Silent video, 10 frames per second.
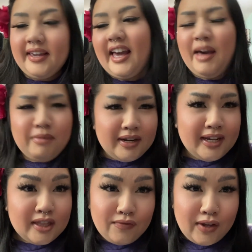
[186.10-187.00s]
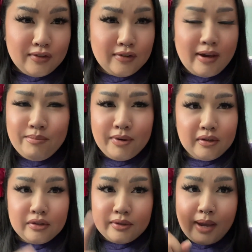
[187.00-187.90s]
I'm gonna get the fondue. I'm
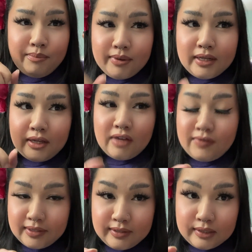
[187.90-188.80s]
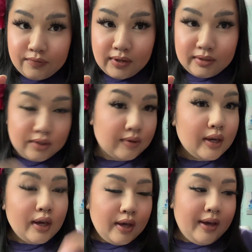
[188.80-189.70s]
pretty confident this is a fondue.
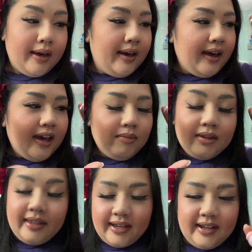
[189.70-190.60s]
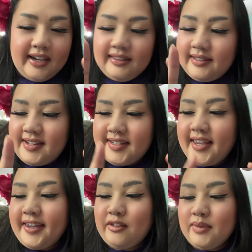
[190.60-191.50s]
I'm glad I got this
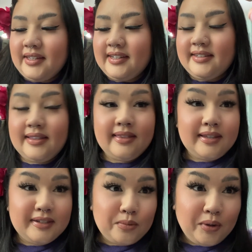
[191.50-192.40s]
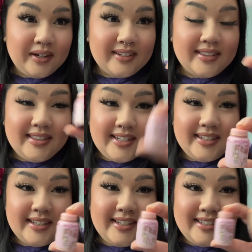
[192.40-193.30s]
scale because this worked. This
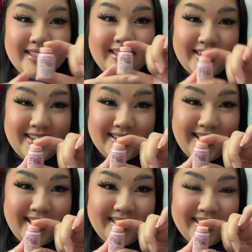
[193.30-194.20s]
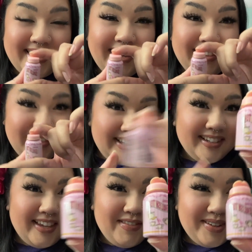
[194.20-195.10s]
is the tea set. This
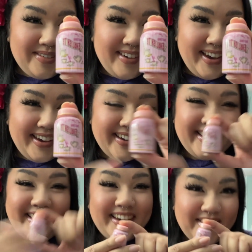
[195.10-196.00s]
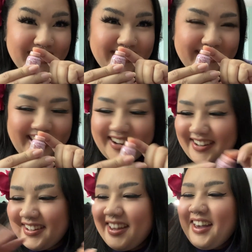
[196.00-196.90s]
gives it away. I'm so excited.
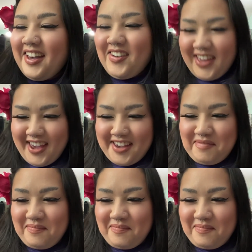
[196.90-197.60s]
Okay.